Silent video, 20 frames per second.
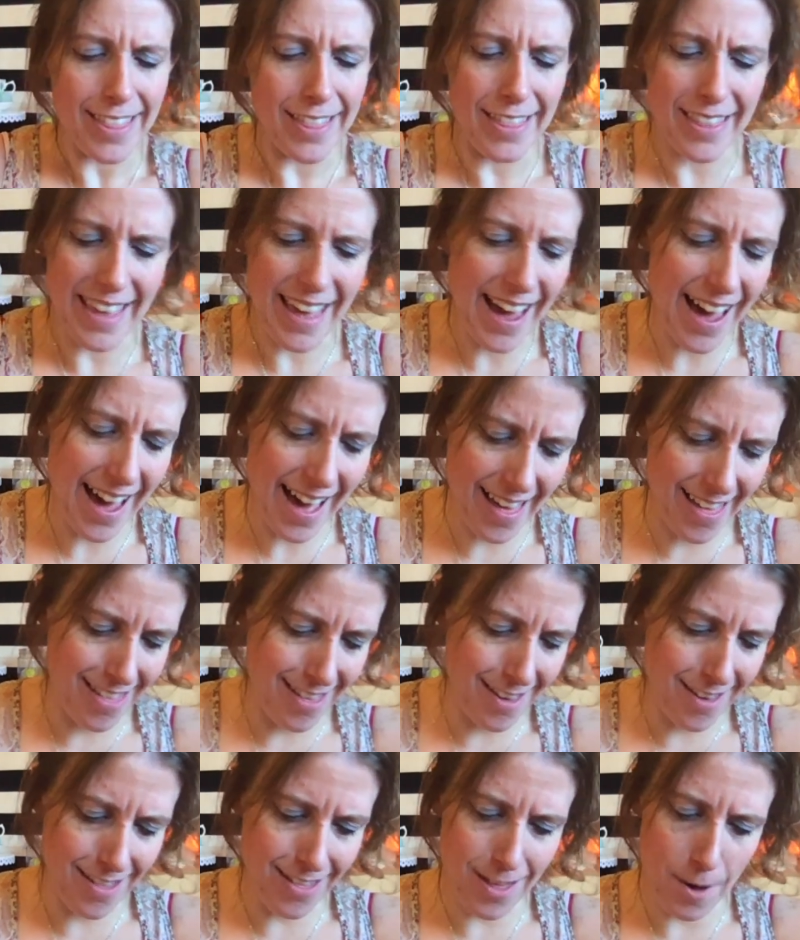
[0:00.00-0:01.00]

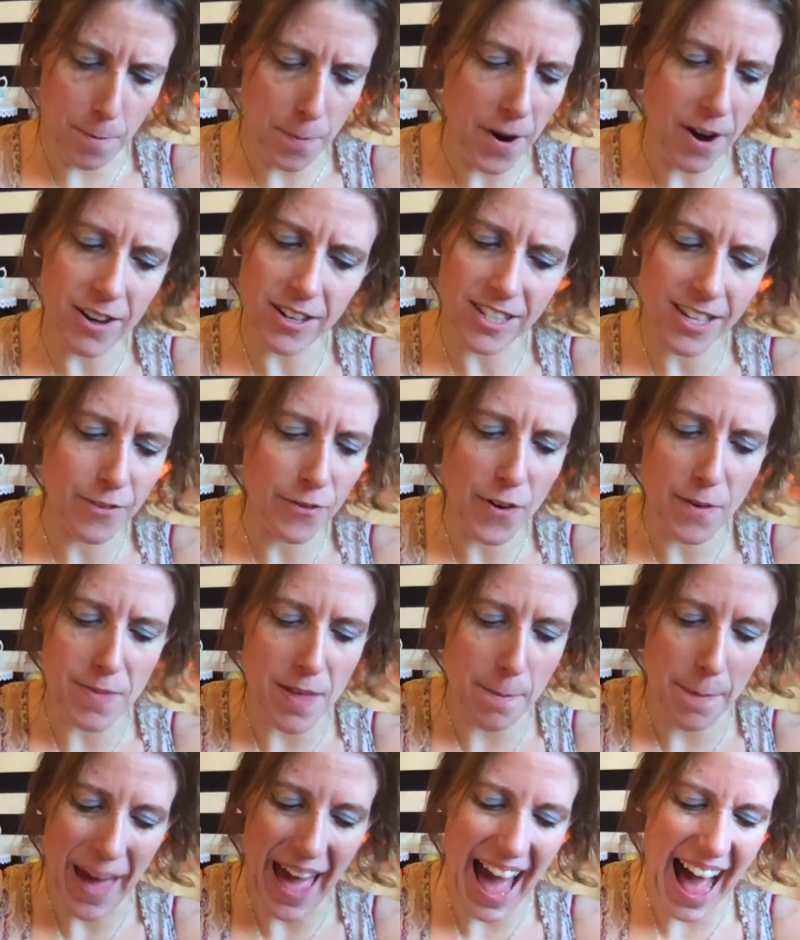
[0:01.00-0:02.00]
Yeah, the person from
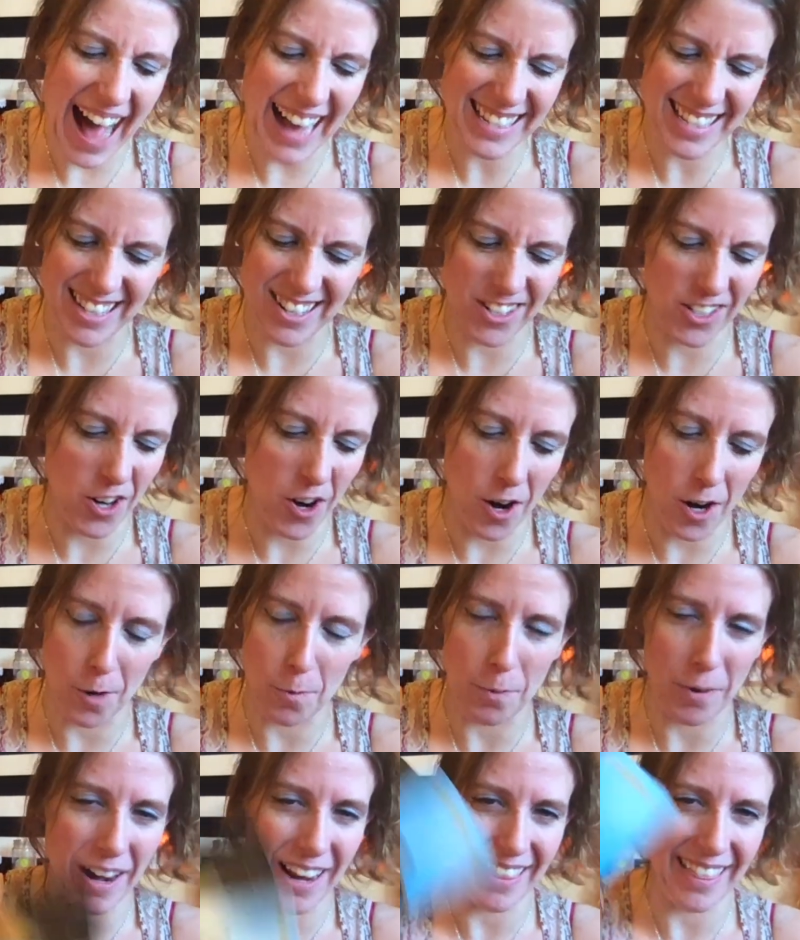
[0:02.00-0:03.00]
the past, there's
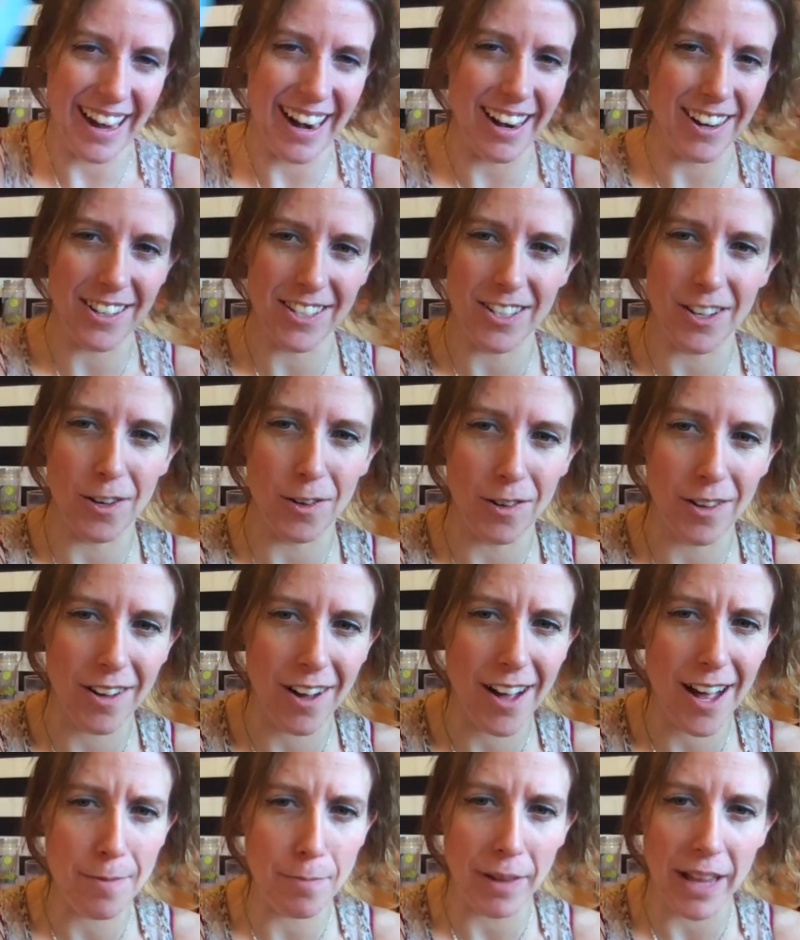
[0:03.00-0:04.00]
heartbreak there. So
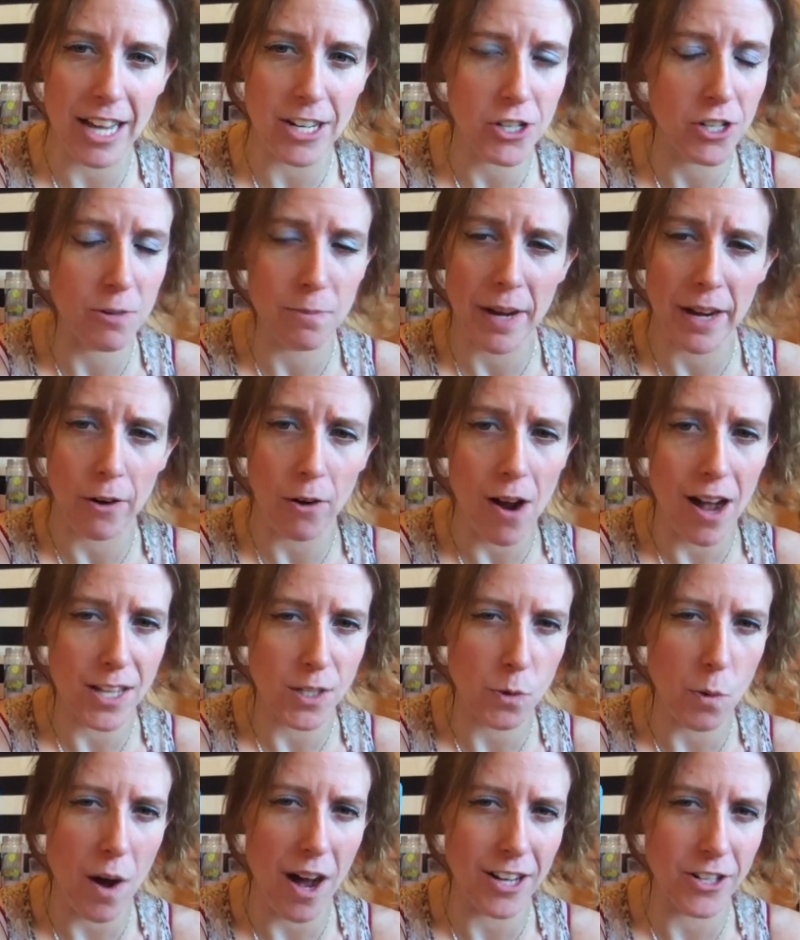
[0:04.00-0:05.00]
God bless you, my
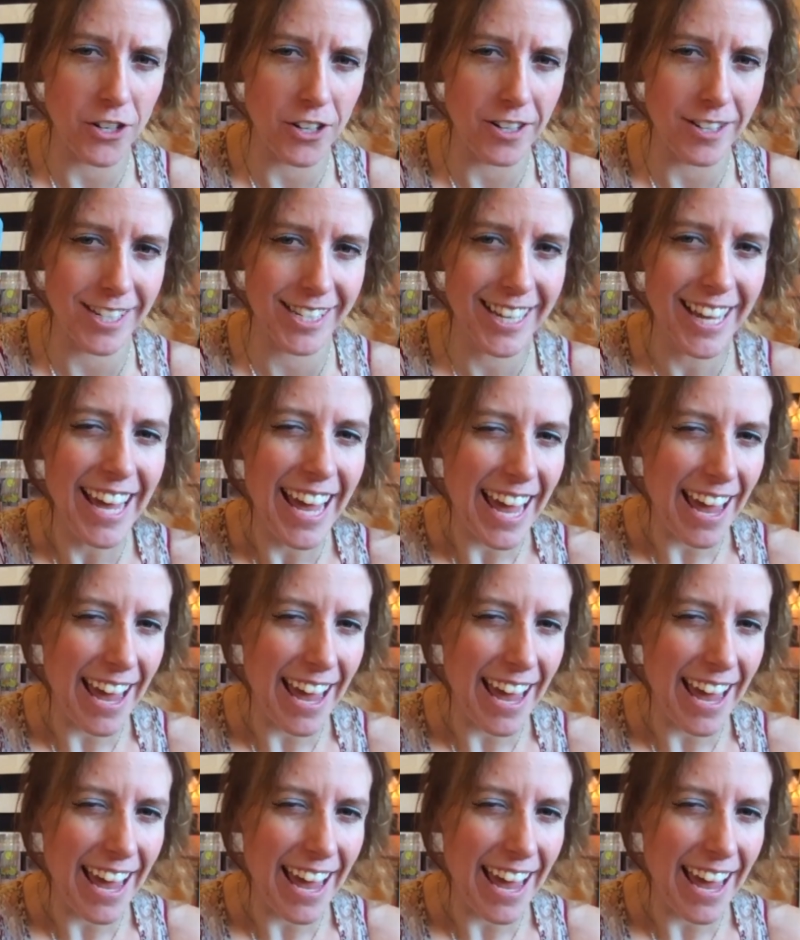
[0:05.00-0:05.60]
cross watchers.